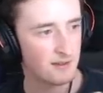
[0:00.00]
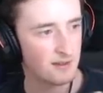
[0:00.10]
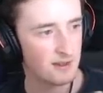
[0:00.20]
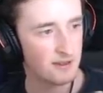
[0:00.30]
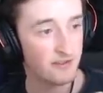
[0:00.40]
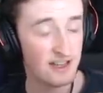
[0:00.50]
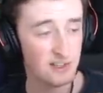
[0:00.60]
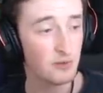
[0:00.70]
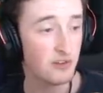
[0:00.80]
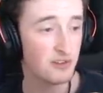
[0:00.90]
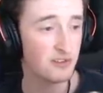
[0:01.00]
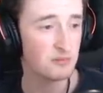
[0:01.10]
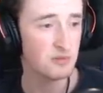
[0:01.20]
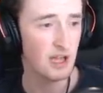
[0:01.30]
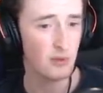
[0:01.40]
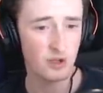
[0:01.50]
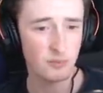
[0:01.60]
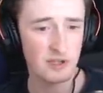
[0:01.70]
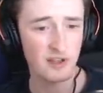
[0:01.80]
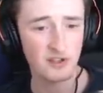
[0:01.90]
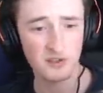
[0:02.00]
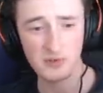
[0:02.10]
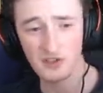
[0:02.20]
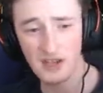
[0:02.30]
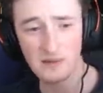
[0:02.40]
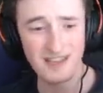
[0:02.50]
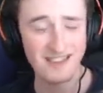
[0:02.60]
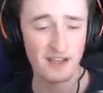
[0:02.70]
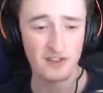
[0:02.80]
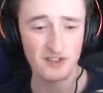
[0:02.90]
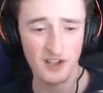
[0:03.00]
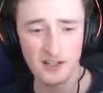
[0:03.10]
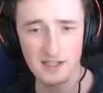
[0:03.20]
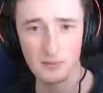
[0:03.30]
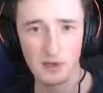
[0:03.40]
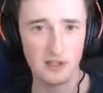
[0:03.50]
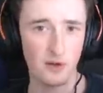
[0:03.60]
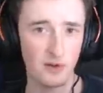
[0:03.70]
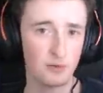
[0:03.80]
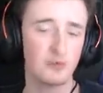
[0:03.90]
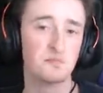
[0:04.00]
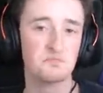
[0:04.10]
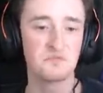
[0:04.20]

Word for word: in fact, it was this, yeah, it would have been this, the same day that it started, but, you know, this was,